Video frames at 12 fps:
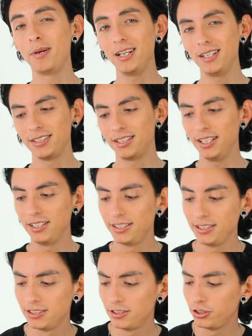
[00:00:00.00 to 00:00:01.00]
palette, and
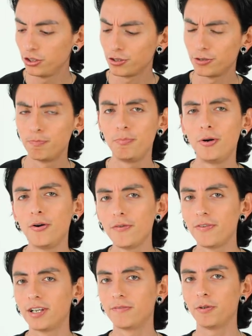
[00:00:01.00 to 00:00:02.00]
this is just
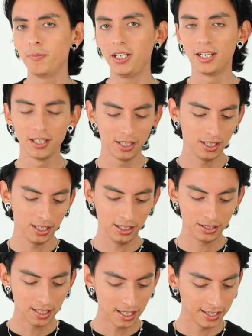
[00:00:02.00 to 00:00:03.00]
perfect for me.
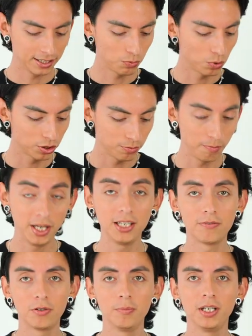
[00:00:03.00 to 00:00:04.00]
It's like it was made
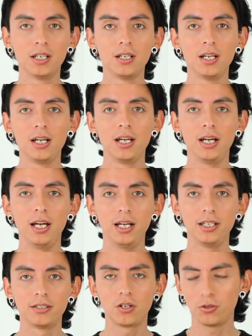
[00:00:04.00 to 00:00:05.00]
for me.
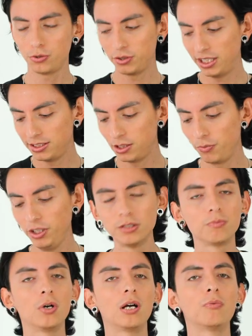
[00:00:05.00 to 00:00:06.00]
And also that's the
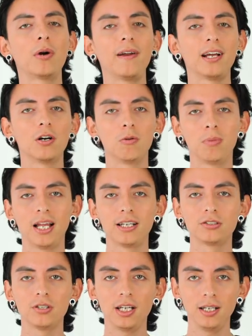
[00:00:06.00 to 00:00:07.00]
reason why I'm wearing all black
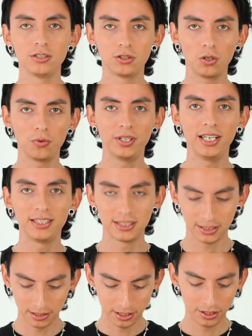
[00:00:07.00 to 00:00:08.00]
today, so that the
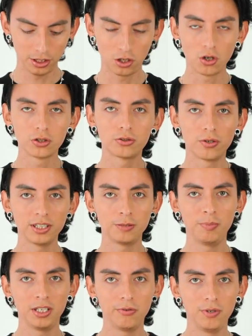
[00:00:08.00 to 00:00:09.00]
contrast
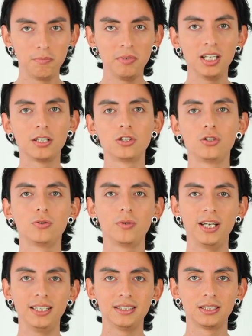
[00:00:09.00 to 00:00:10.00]
between me and the shoe
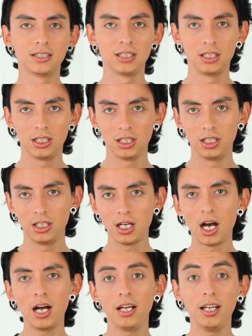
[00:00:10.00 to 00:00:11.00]
is
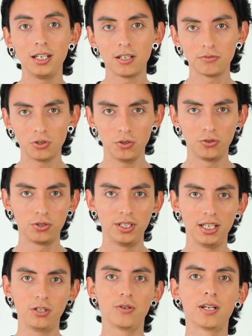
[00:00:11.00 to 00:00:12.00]
high enough so
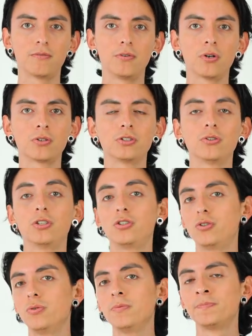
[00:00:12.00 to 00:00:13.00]
that you can focus on the
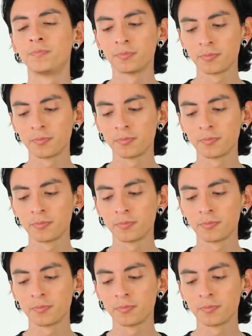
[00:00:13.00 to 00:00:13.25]
shoe.